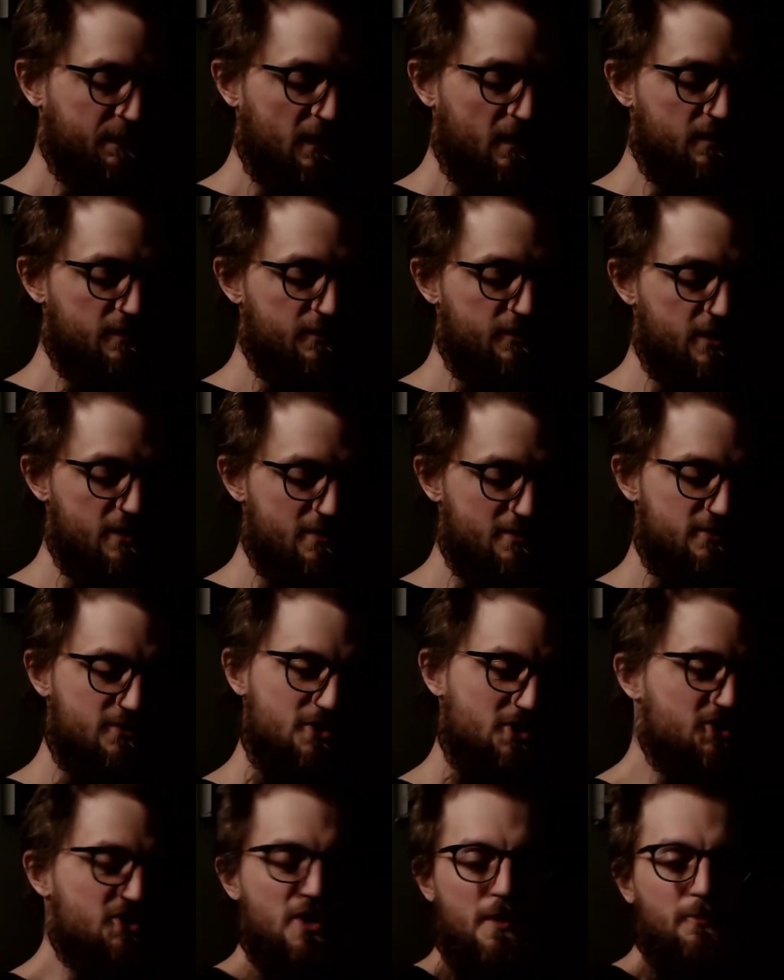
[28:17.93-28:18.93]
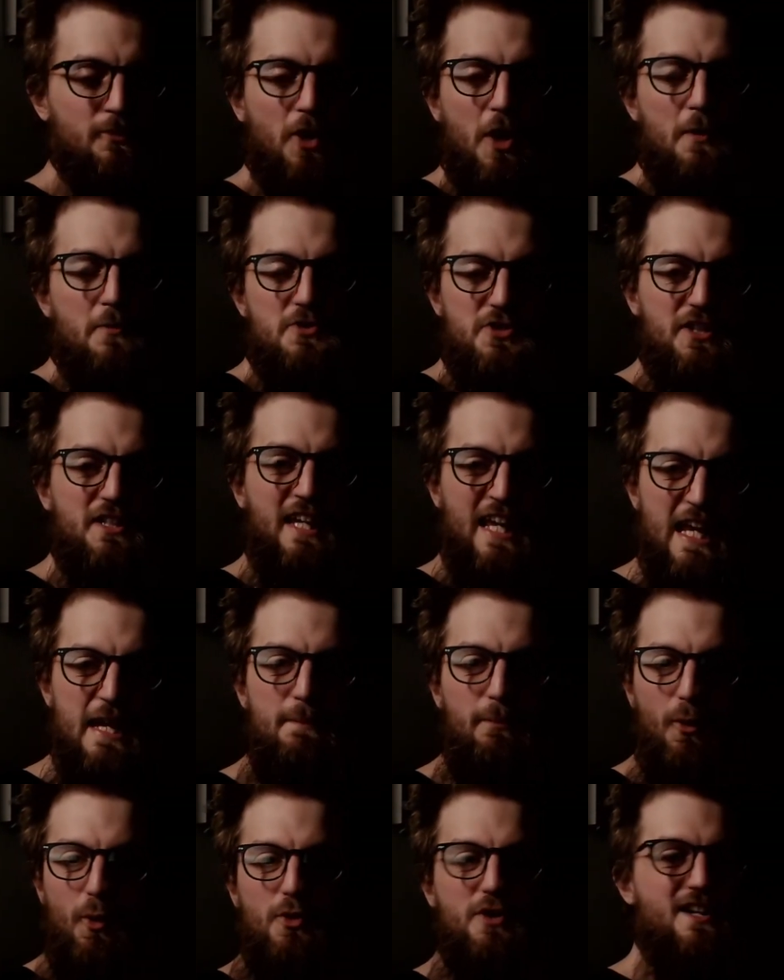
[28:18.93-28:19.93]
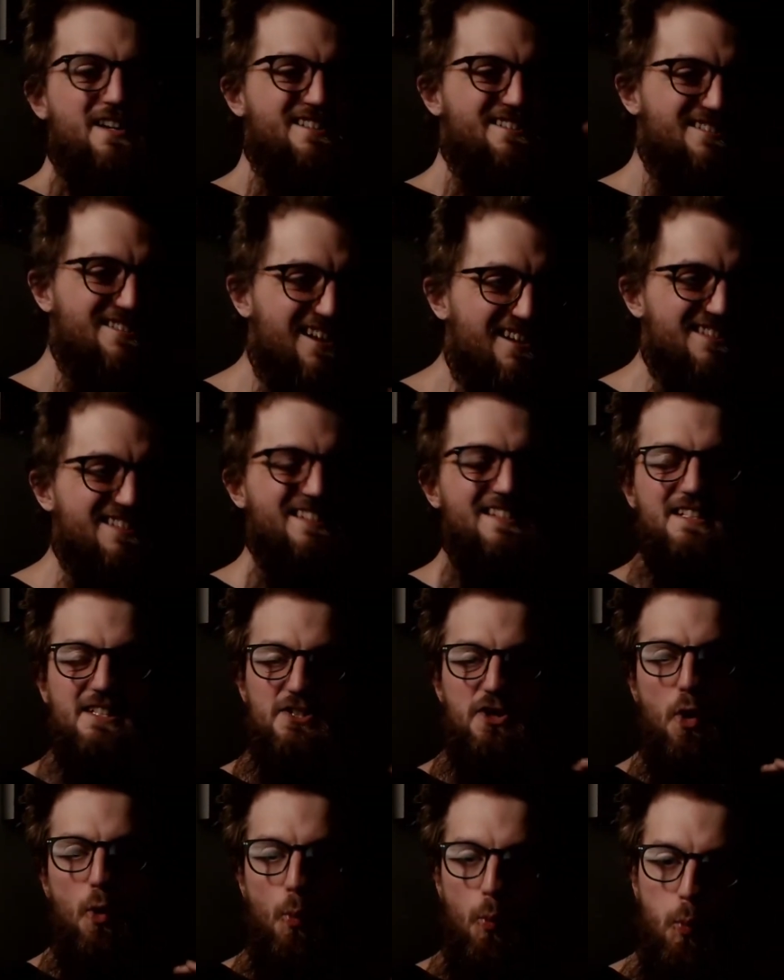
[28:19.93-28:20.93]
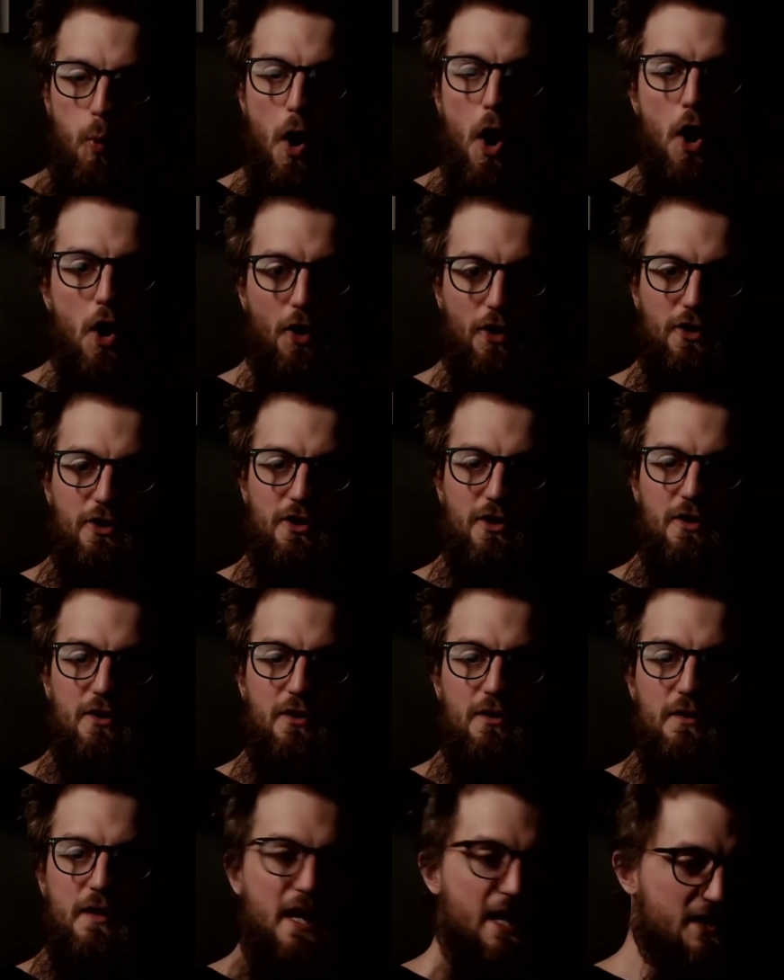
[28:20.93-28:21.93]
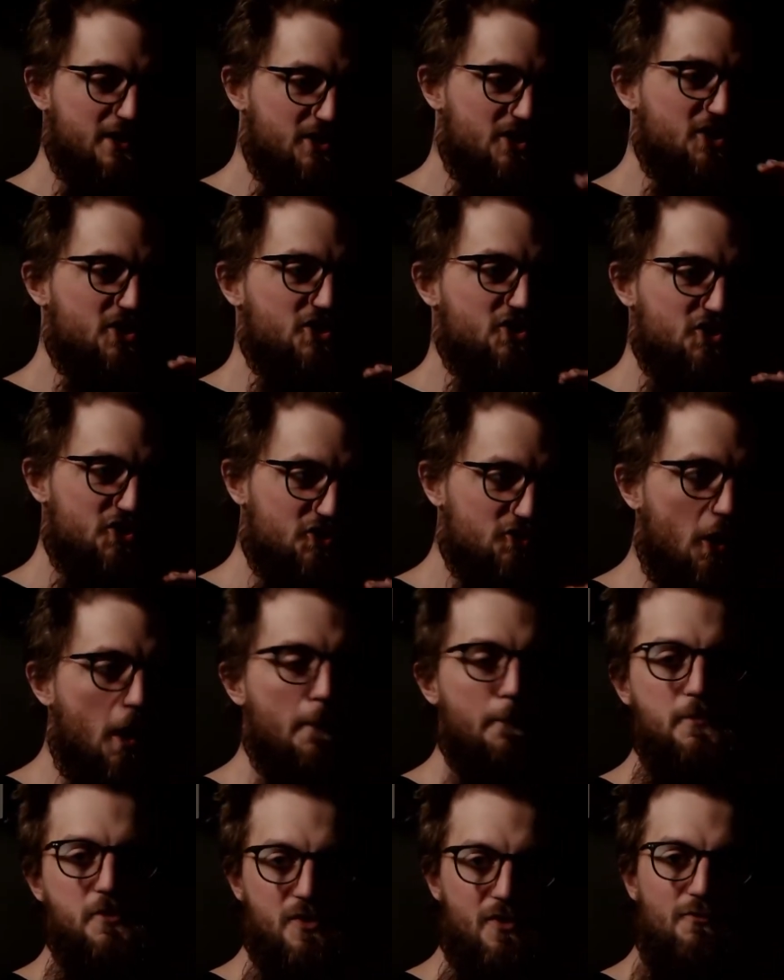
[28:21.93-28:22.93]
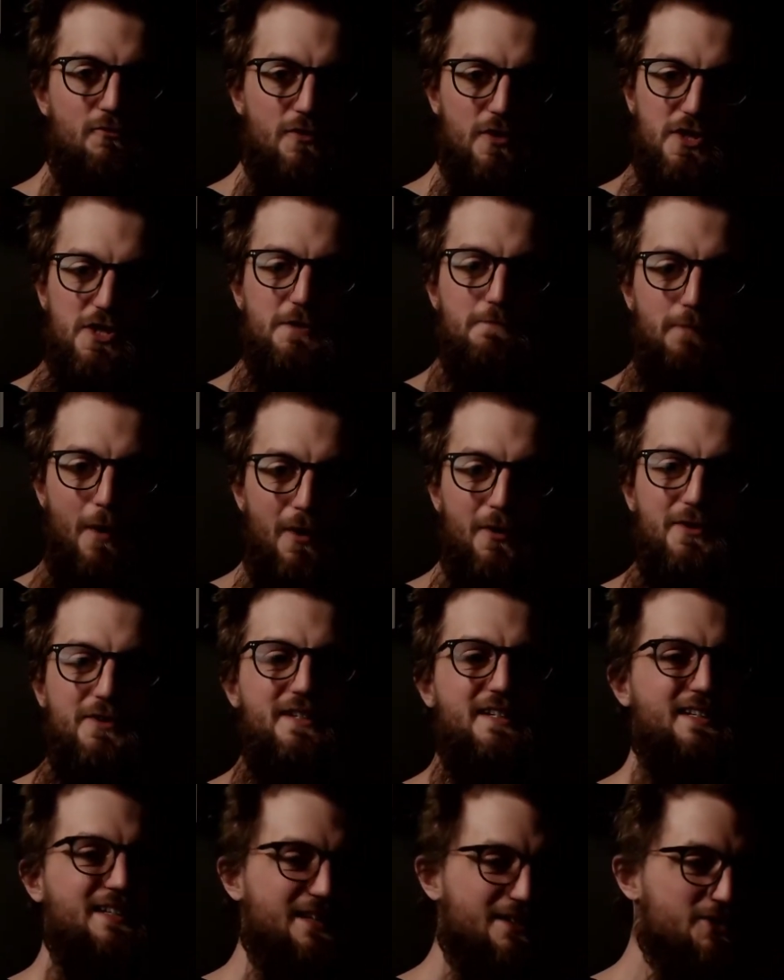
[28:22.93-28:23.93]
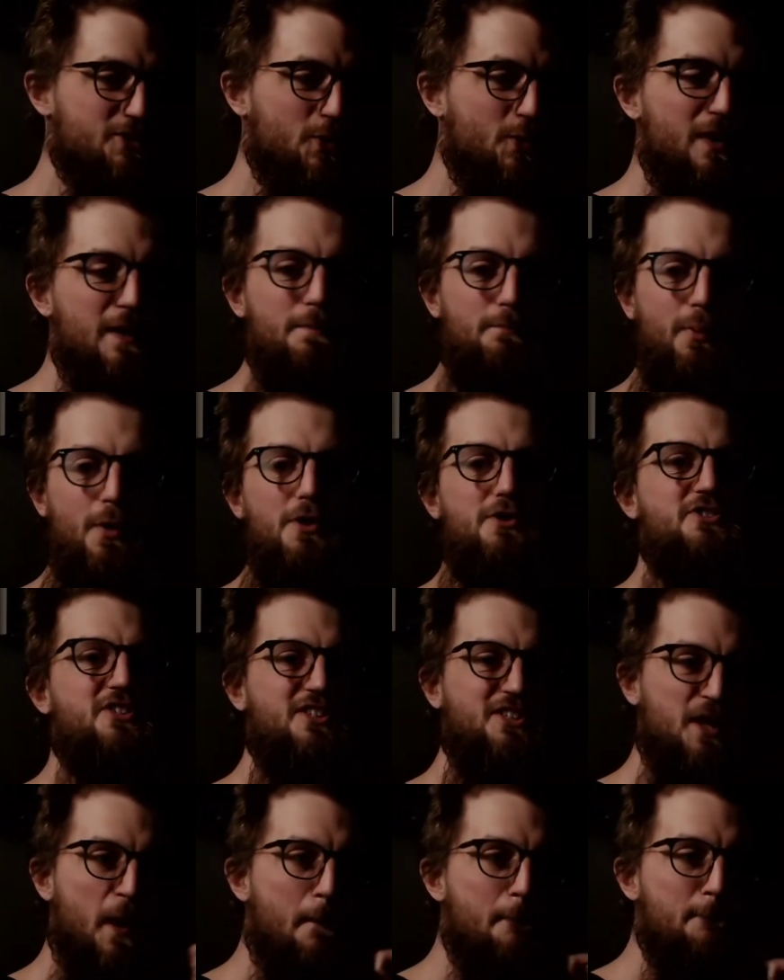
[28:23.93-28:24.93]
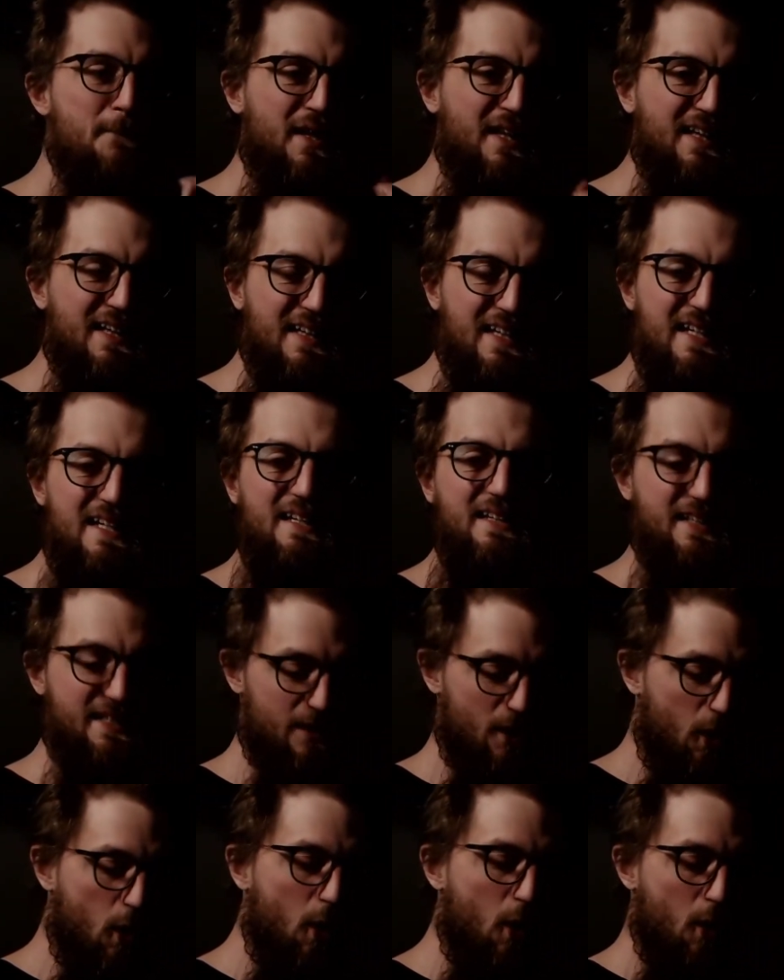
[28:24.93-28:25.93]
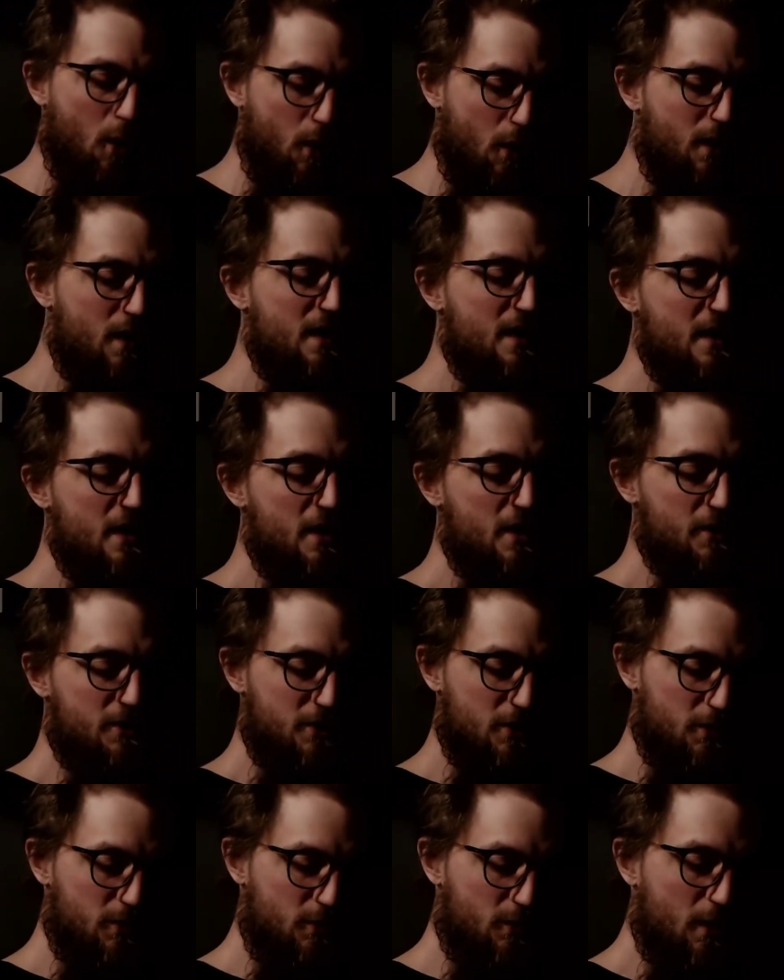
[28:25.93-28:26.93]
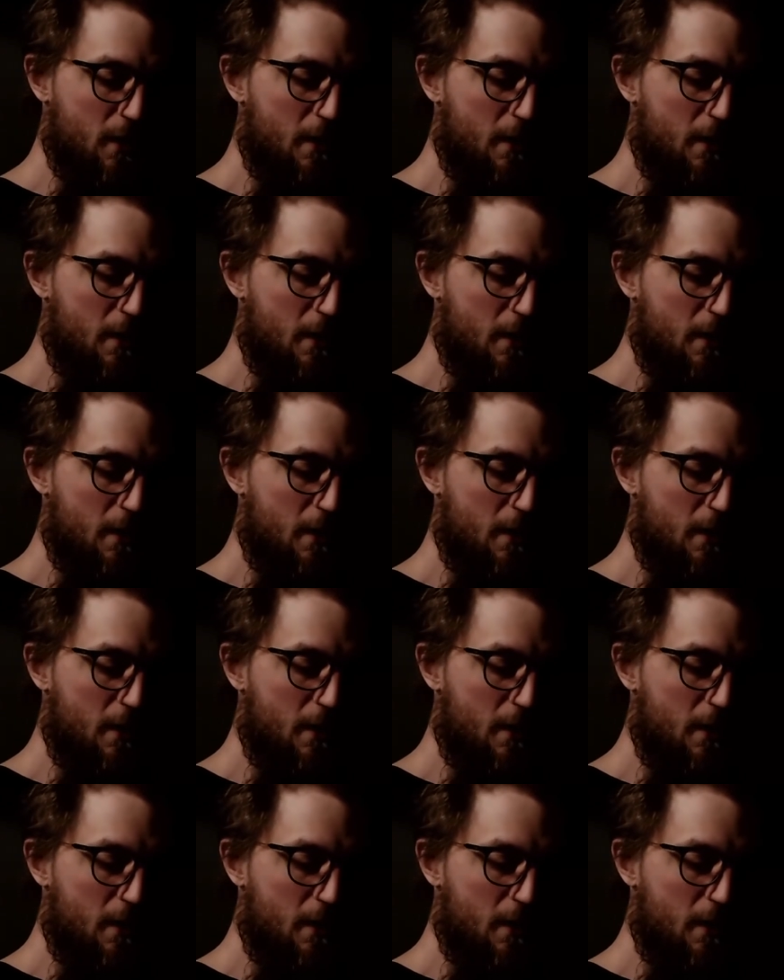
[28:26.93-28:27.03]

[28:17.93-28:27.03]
that just sometimes the keyboard doesn't work. It just stops responding to input completely. Or you